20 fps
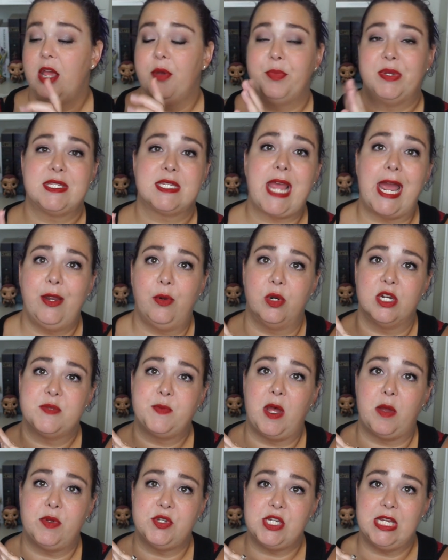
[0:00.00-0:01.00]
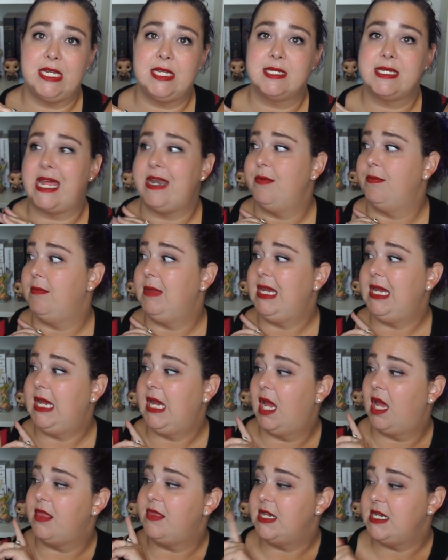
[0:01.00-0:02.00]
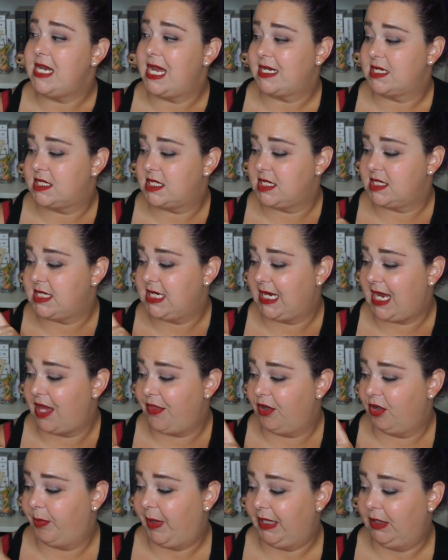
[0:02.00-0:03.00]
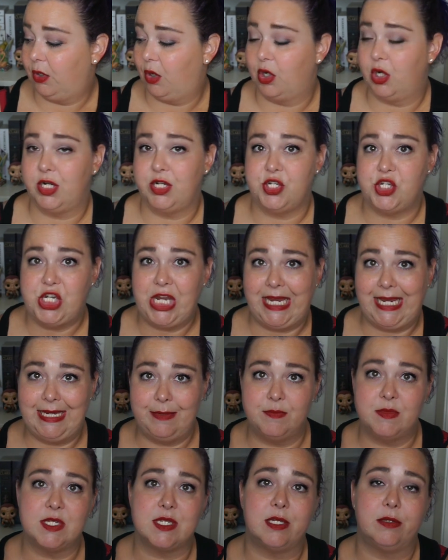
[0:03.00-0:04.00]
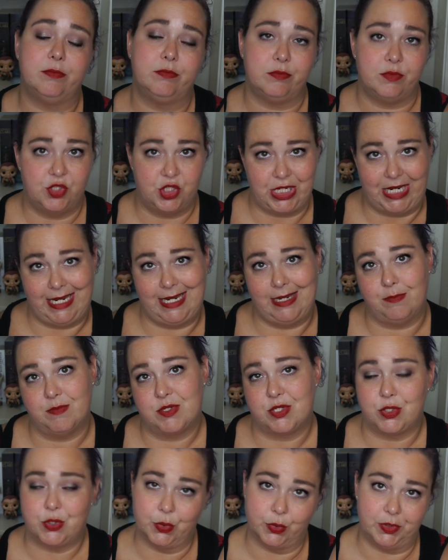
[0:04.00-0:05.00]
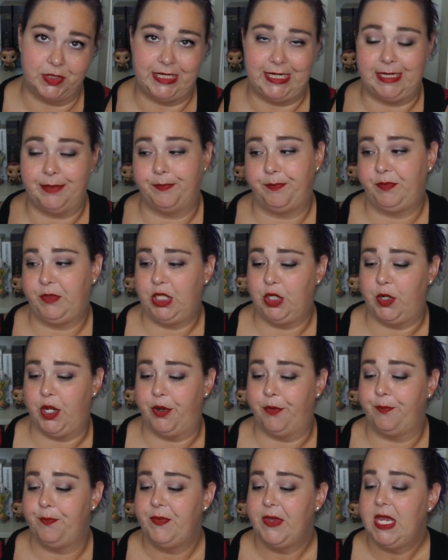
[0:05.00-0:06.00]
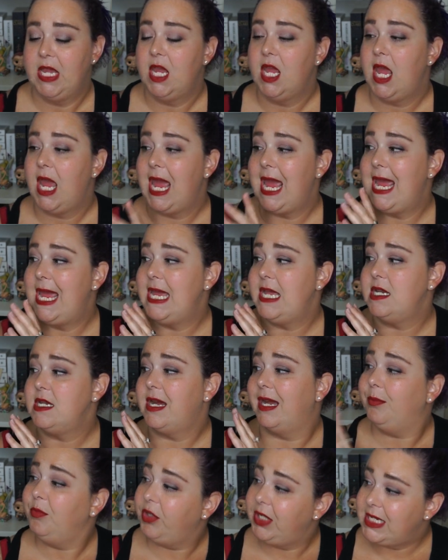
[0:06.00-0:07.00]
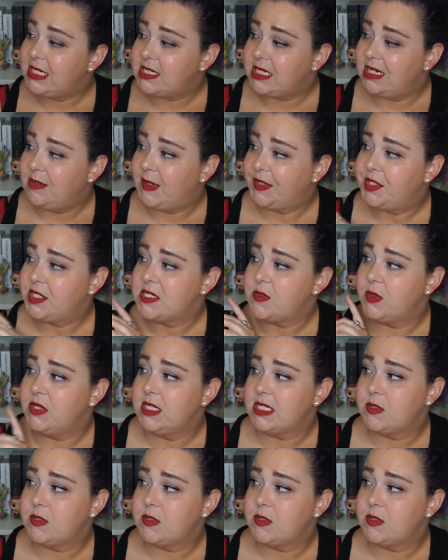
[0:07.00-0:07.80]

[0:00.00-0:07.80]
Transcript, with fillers: But Skyhorse Publishing sent me The Next Together by Lauren James. James, Julie, you know. And I'm really excited about this one.